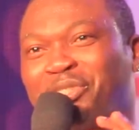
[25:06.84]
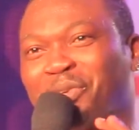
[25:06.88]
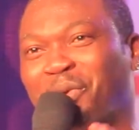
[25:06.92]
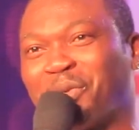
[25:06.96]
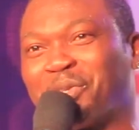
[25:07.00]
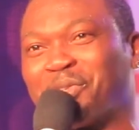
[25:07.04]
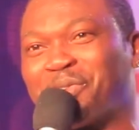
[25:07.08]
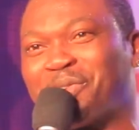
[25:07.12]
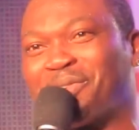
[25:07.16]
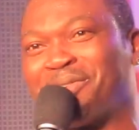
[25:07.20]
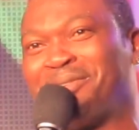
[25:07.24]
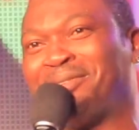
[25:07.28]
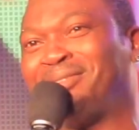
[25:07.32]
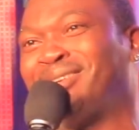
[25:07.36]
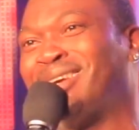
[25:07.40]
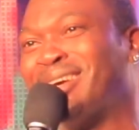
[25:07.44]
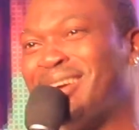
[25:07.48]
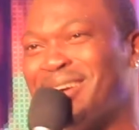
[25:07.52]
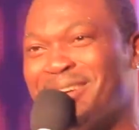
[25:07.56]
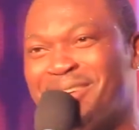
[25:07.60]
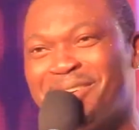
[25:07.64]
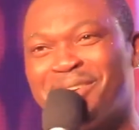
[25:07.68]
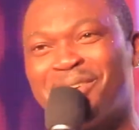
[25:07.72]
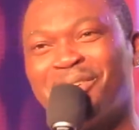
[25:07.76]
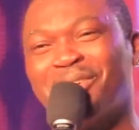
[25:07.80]
6 shots,
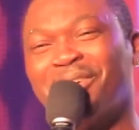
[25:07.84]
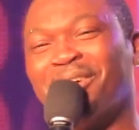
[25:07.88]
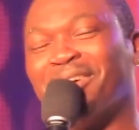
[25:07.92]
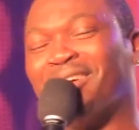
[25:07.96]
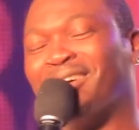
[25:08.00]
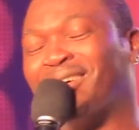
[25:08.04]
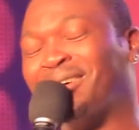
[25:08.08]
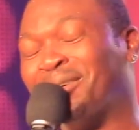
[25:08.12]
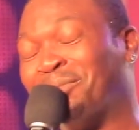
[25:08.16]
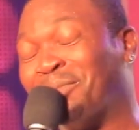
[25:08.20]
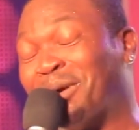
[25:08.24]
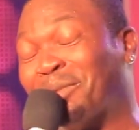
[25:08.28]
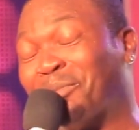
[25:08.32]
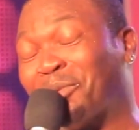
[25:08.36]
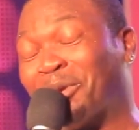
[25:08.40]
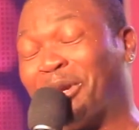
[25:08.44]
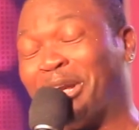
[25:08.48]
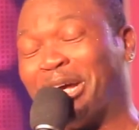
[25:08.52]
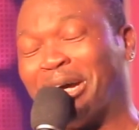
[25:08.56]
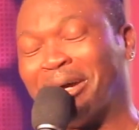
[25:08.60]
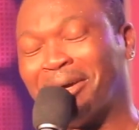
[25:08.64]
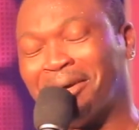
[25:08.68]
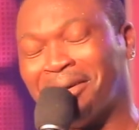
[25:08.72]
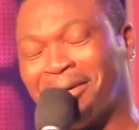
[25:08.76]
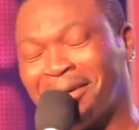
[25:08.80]
my
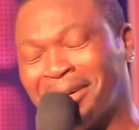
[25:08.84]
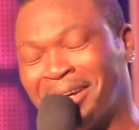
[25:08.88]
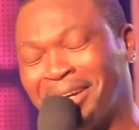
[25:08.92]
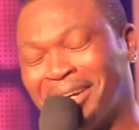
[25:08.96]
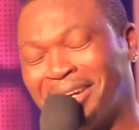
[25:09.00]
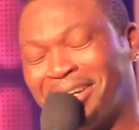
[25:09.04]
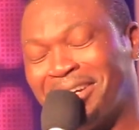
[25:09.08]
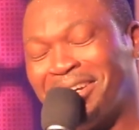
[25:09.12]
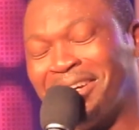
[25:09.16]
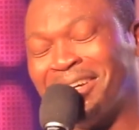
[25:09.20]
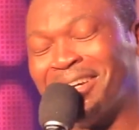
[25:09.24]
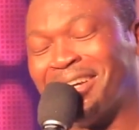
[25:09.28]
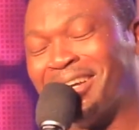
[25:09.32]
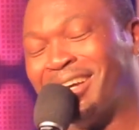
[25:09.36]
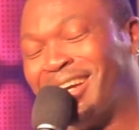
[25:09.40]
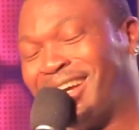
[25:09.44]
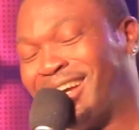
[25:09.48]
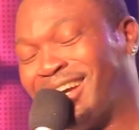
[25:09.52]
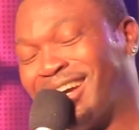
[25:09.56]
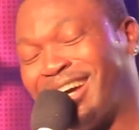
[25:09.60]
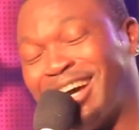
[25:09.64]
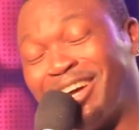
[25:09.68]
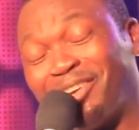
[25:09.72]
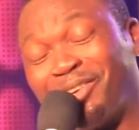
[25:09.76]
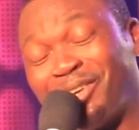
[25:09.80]
brother,
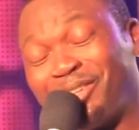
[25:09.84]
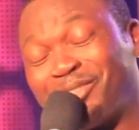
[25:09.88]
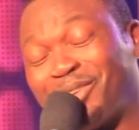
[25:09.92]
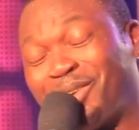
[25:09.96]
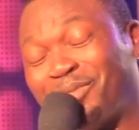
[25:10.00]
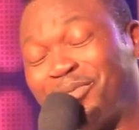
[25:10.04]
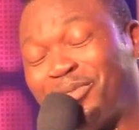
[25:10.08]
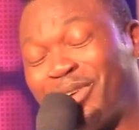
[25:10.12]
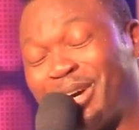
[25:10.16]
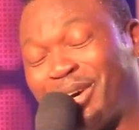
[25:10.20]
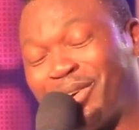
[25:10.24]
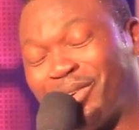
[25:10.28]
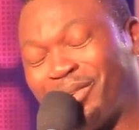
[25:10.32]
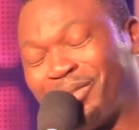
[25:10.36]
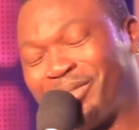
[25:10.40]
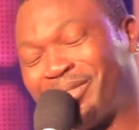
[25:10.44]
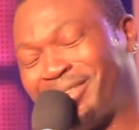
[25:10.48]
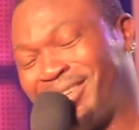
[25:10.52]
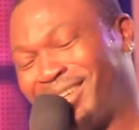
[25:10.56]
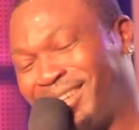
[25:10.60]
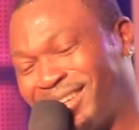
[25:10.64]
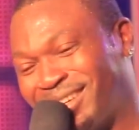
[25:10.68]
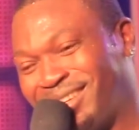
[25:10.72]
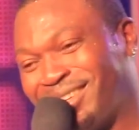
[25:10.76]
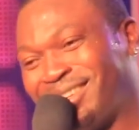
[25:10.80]
I don't
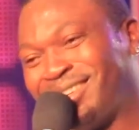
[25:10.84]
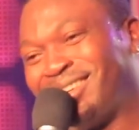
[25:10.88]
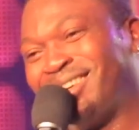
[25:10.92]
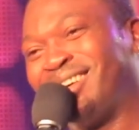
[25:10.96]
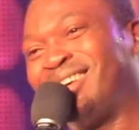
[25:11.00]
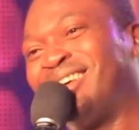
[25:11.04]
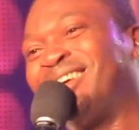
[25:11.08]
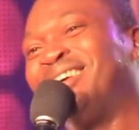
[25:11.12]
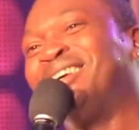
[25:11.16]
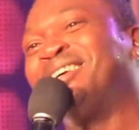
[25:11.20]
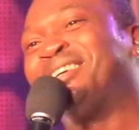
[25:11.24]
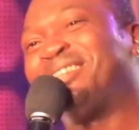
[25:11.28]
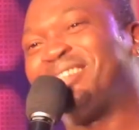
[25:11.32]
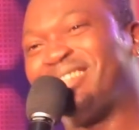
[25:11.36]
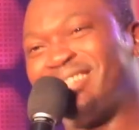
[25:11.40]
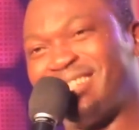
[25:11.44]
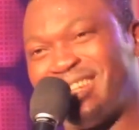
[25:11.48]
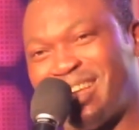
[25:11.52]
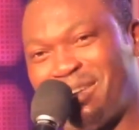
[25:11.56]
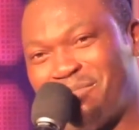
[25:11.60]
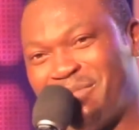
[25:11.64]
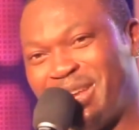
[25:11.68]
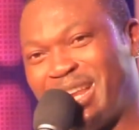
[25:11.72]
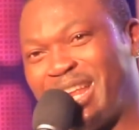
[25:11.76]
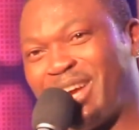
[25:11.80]
suffer.
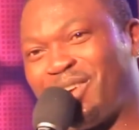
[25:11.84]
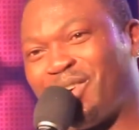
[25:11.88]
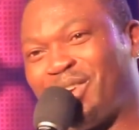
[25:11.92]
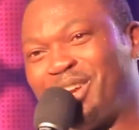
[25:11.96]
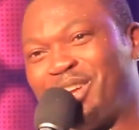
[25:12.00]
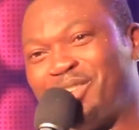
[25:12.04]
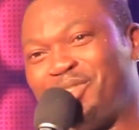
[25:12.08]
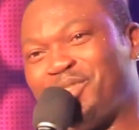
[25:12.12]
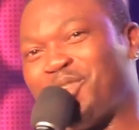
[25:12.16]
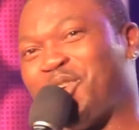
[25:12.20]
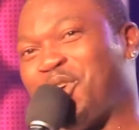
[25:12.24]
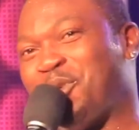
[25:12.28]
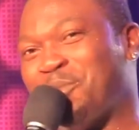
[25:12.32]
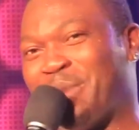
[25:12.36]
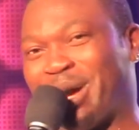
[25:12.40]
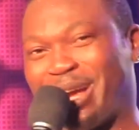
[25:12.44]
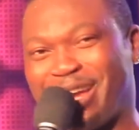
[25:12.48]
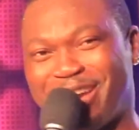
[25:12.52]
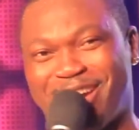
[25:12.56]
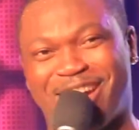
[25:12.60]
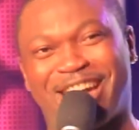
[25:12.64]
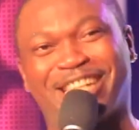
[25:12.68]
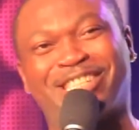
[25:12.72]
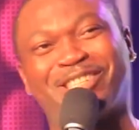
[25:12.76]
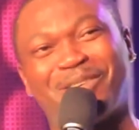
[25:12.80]
I mean, they do, oh
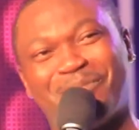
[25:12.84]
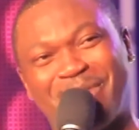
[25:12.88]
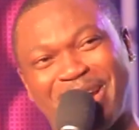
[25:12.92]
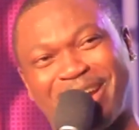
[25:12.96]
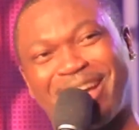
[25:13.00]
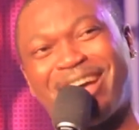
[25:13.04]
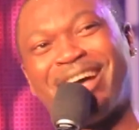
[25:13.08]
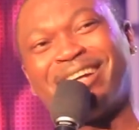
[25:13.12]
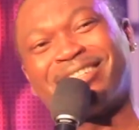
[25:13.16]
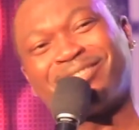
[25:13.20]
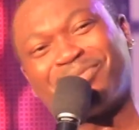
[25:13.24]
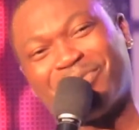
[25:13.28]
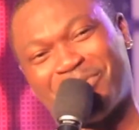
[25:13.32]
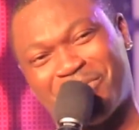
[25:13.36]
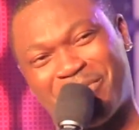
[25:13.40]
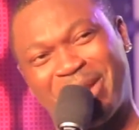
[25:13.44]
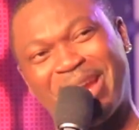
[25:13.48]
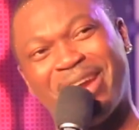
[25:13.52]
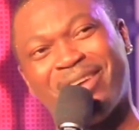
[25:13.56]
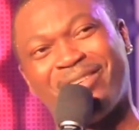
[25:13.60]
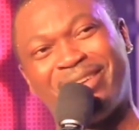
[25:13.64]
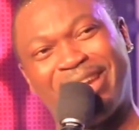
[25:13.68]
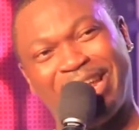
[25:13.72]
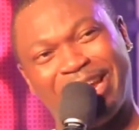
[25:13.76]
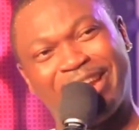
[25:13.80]
my gosh, for
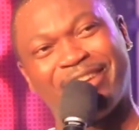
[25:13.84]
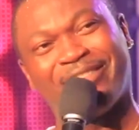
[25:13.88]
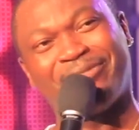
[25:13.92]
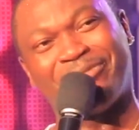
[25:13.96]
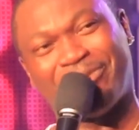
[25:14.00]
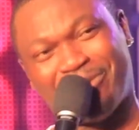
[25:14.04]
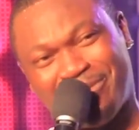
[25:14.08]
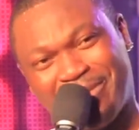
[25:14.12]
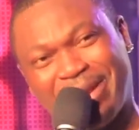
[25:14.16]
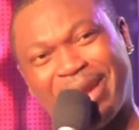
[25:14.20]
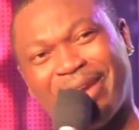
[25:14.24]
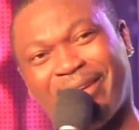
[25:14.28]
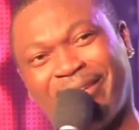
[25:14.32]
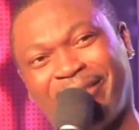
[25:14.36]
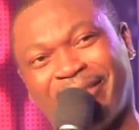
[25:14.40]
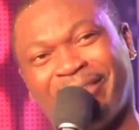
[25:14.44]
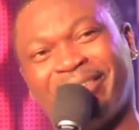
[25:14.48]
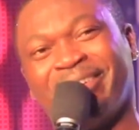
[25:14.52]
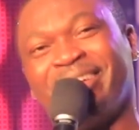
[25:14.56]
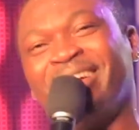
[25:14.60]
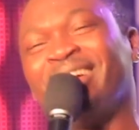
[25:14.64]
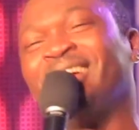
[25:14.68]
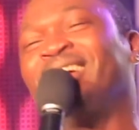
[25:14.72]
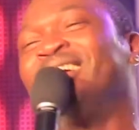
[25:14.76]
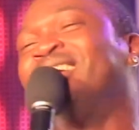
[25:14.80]
real, nigga, for real.
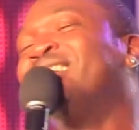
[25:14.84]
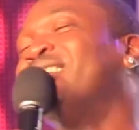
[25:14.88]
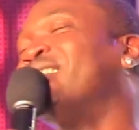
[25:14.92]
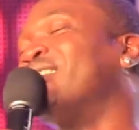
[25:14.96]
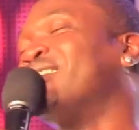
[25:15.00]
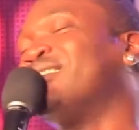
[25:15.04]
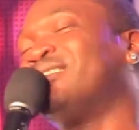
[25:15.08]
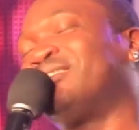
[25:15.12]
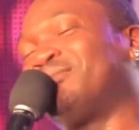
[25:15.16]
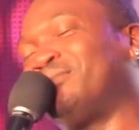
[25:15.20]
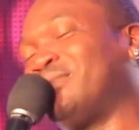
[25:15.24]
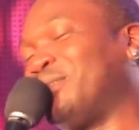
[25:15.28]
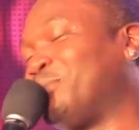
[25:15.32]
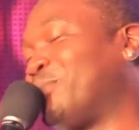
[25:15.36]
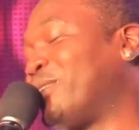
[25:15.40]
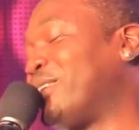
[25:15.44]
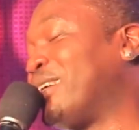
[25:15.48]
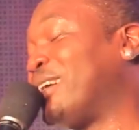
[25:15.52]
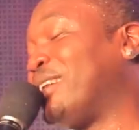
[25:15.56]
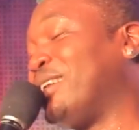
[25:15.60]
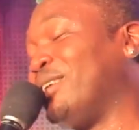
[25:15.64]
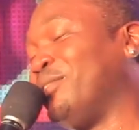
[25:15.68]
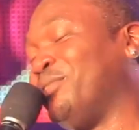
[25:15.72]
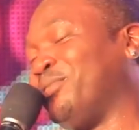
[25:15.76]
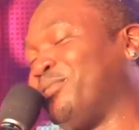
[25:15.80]
My
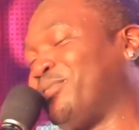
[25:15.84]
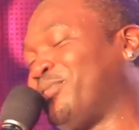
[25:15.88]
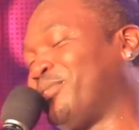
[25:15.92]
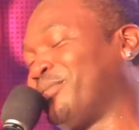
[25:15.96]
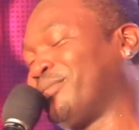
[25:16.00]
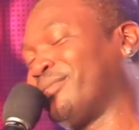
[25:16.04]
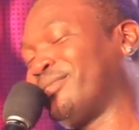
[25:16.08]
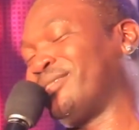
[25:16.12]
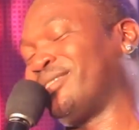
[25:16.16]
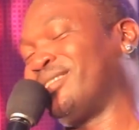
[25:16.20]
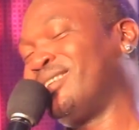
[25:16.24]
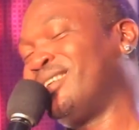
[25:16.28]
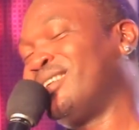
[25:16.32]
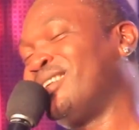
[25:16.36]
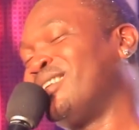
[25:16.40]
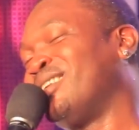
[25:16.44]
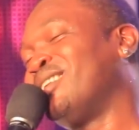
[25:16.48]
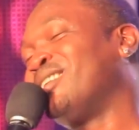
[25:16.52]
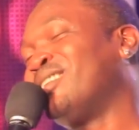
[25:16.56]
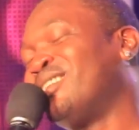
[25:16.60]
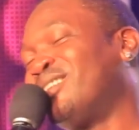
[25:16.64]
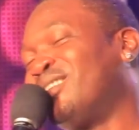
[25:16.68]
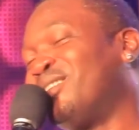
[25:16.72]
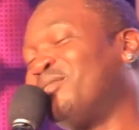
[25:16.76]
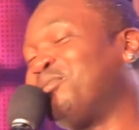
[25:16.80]
brother, leave.
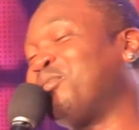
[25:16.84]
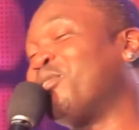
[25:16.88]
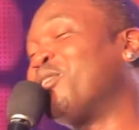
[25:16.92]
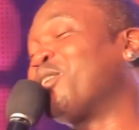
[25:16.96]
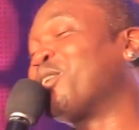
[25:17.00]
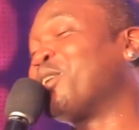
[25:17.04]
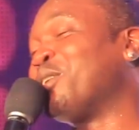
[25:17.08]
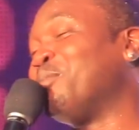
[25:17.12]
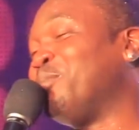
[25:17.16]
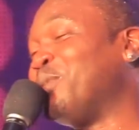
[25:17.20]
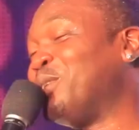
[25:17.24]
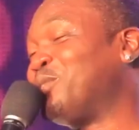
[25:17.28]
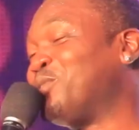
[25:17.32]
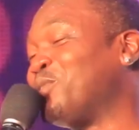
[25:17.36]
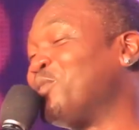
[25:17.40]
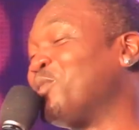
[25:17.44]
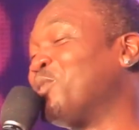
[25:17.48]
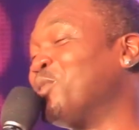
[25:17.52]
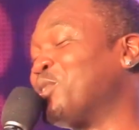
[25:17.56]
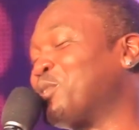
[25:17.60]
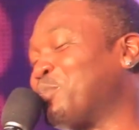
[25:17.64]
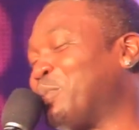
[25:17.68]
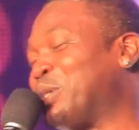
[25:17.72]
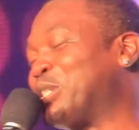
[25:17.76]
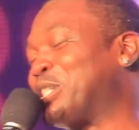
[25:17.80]
Wrong repeat, he
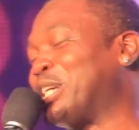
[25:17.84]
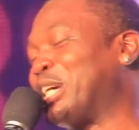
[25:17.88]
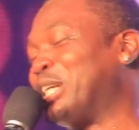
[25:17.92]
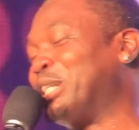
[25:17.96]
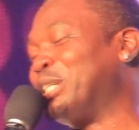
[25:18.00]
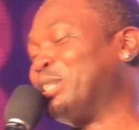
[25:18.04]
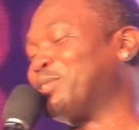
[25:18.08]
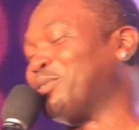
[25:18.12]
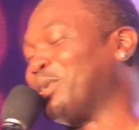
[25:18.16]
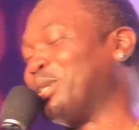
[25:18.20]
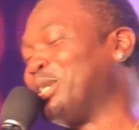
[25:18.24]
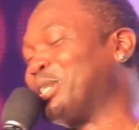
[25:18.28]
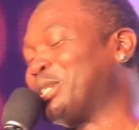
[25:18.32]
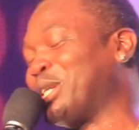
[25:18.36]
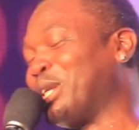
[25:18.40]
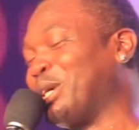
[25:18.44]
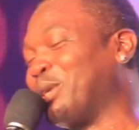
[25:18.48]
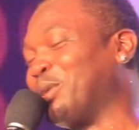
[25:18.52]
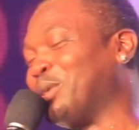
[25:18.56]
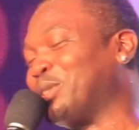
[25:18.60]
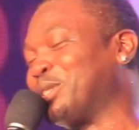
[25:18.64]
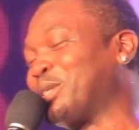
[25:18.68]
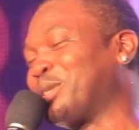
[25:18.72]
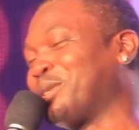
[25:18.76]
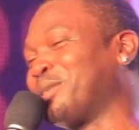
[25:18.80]
goes speak Chinese for these
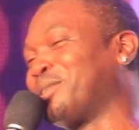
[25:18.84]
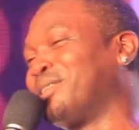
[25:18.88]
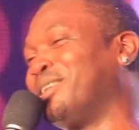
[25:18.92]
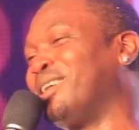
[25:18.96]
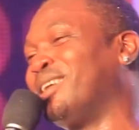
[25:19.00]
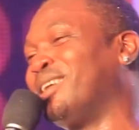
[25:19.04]
niggas.